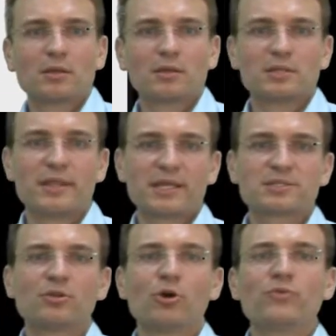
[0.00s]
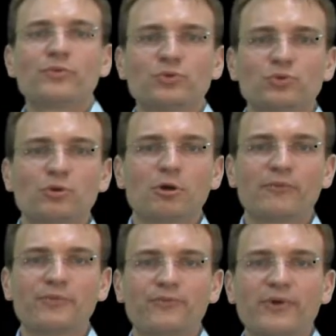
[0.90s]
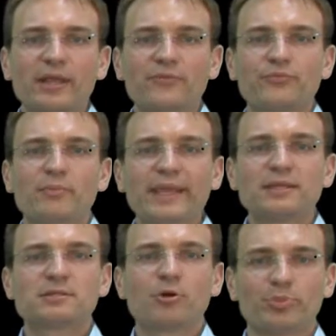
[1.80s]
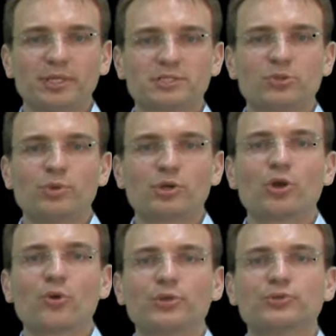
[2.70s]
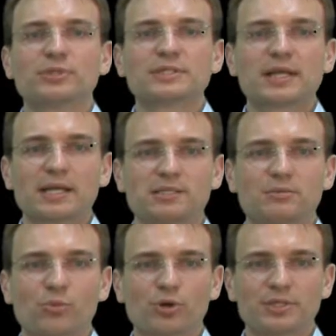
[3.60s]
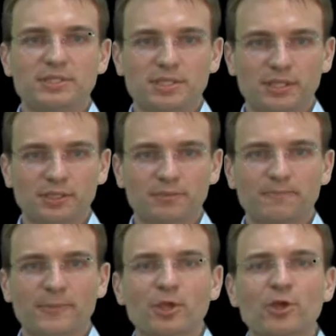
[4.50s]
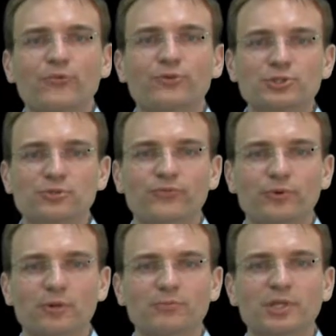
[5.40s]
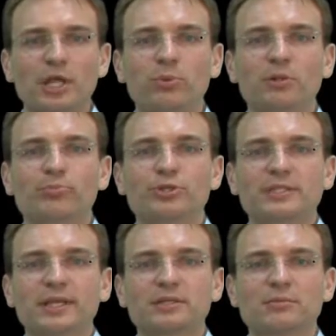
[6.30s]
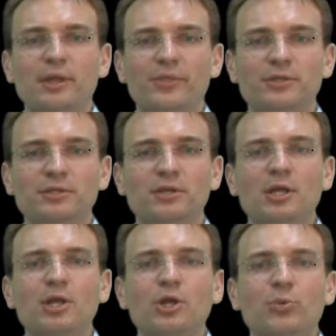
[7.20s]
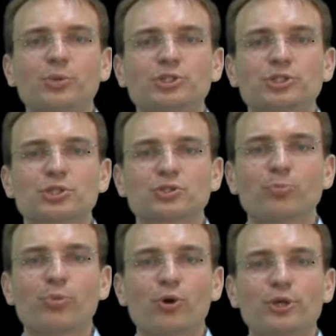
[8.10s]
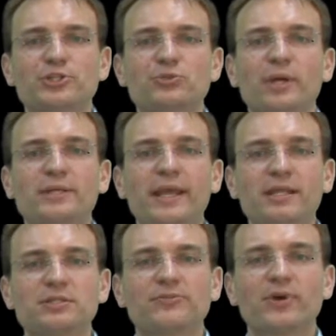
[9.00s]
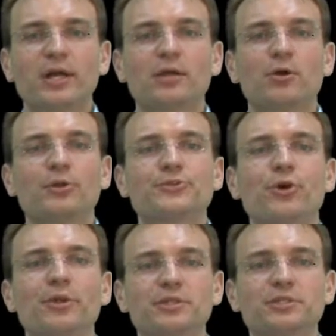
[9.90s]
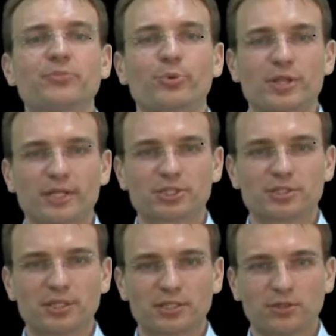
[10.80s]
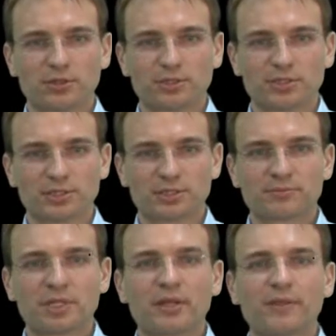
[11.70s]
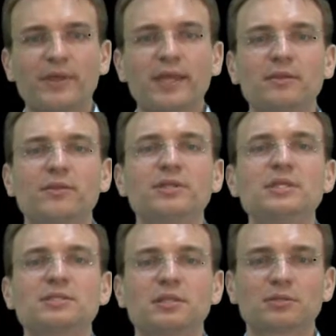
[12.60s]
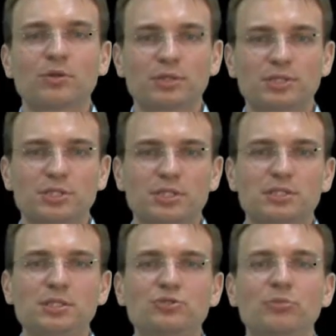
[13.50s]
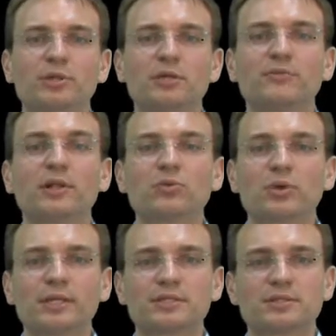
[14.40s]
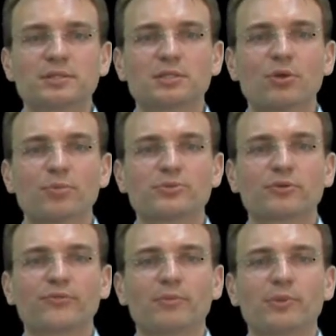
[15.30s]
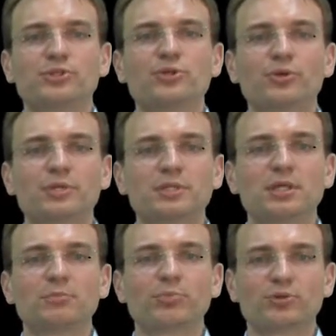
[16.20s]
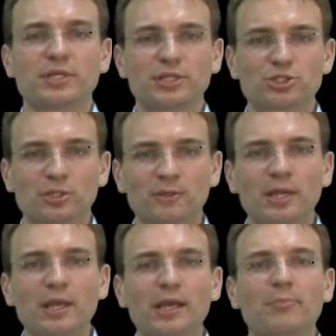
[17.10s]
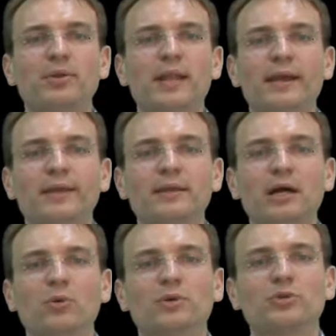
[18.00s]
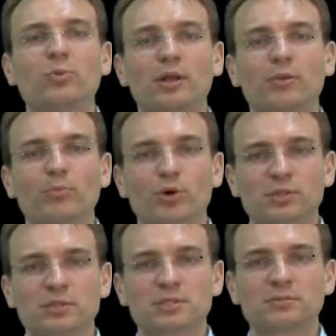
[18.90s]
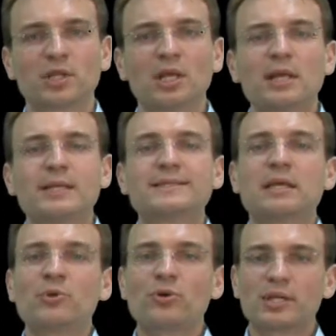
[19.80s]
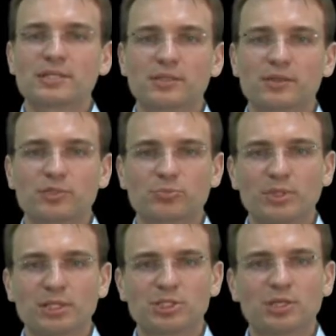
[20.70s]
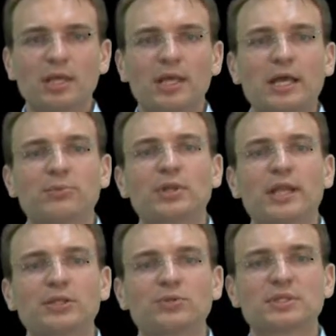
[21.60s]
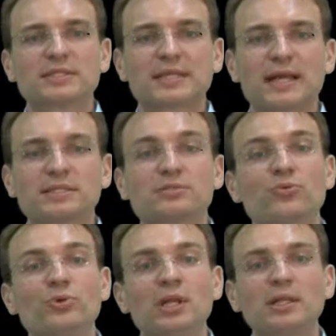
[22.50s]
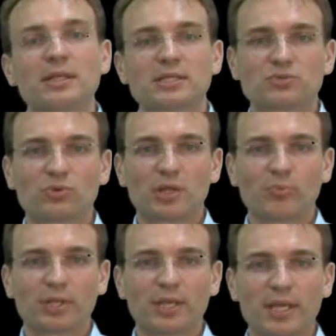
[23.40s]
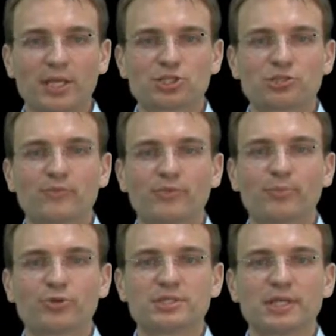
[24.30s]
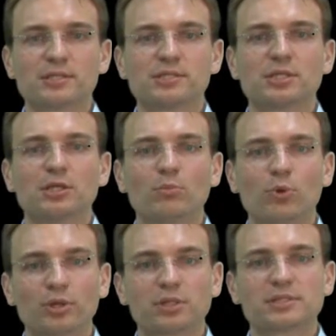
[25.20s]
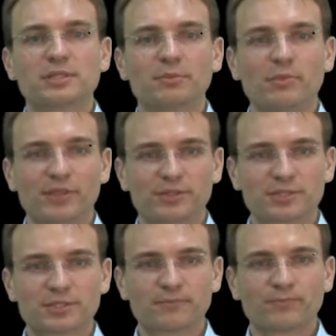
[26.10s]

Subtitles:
there's an overview of the 5 main topics we are going to discuss in more detail. First of all, I will present a method which supports to identify alternative production technologies. Then these technologies need to be evaluated in terms of their maturity and potential, applying our developed models. Summarizing the speech, I would like to discuss a real industrial application of the presented models and methods.